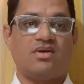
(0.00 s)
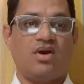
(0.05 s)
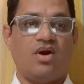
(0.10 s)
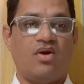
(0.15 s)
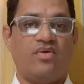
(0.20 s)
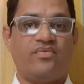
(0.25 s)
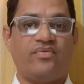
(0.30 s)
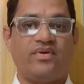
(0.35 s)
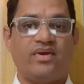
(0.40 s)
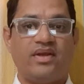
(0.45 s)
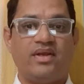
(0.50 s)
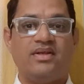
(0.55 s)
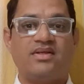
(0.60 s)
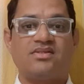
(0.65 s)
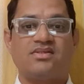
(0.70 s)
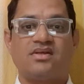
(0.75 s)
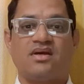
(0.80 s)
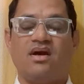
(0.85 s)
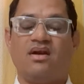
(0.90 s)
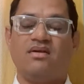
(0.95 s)
of
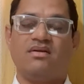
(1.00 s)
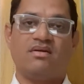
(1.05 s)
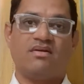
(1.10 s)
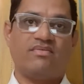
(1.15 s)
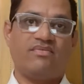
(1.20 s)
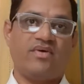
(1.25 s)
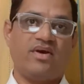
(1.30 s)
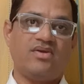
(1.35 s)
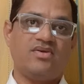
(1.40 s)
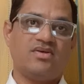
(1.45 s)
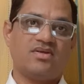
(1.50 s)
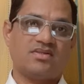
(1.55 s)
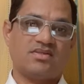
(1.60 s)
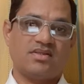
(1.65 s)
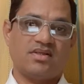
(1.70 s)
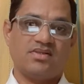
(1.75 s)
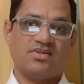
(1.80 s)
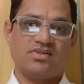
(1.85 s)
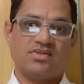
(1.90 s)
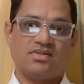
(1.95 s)
kids under 5 years
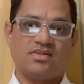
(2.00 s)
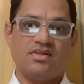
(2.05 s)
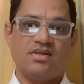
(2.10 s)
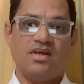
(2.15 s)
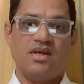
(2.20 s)
age.